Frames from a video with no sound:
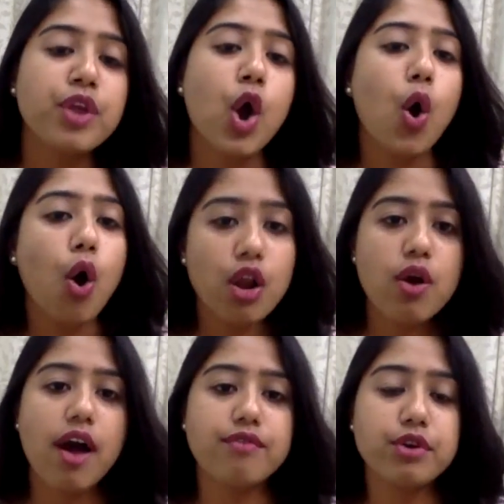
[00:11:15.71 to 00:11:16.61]
All you
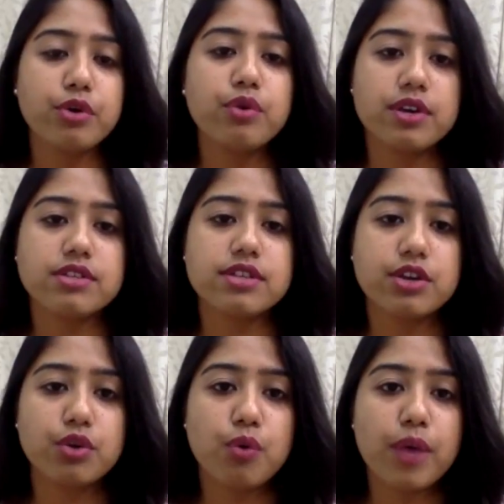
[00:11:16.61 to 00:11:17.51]
have to do is that
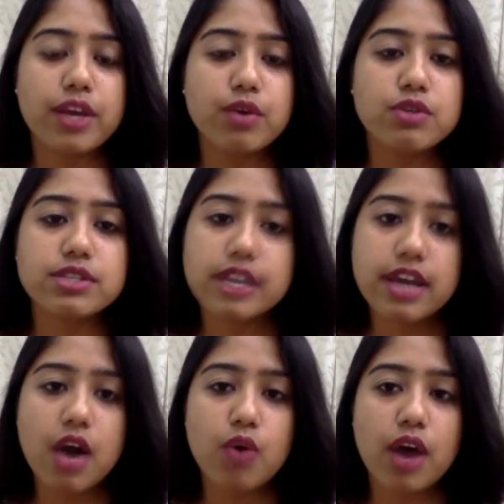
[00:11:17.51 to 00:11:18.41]
when you sit
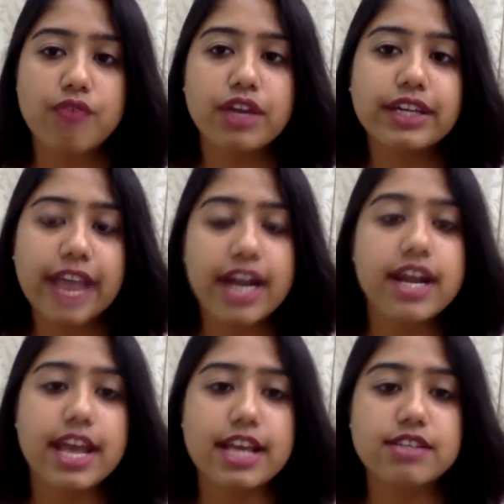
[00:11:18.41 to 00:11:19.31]
down after 10
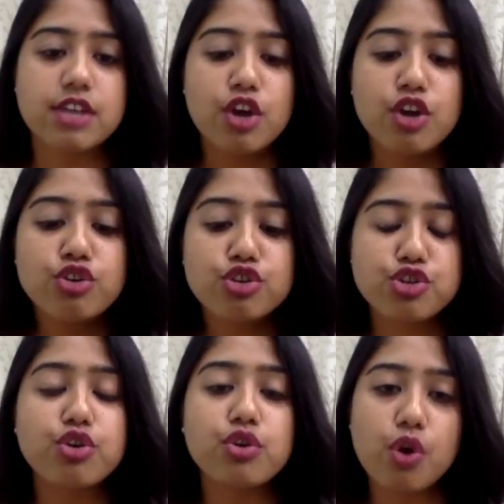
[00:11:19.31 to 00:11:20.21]
days, you
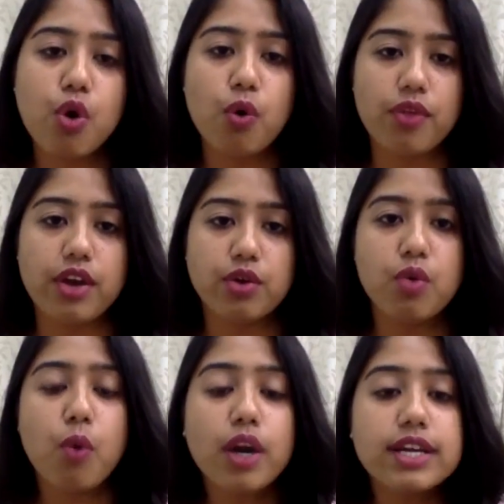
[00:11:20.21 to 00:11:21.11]
should know that
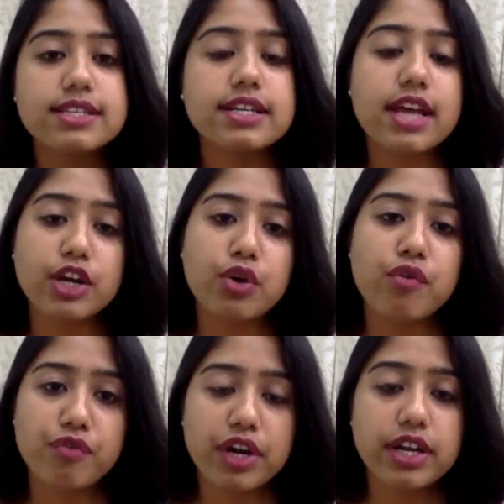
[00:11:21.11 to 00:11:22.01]
what is it that you've
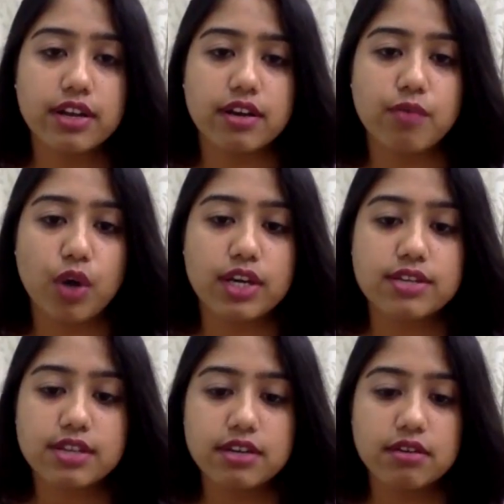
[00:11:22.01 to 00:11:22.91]
written, what is
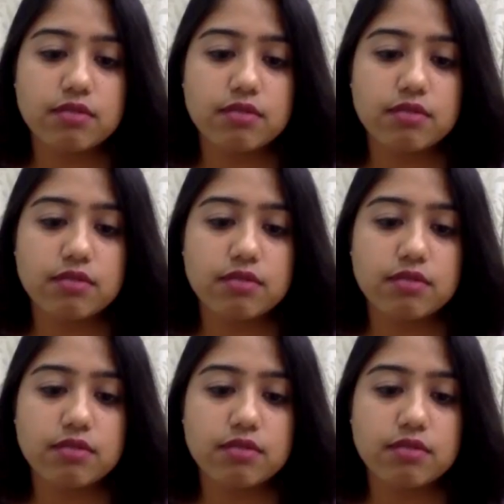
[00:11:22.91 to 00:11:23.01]
it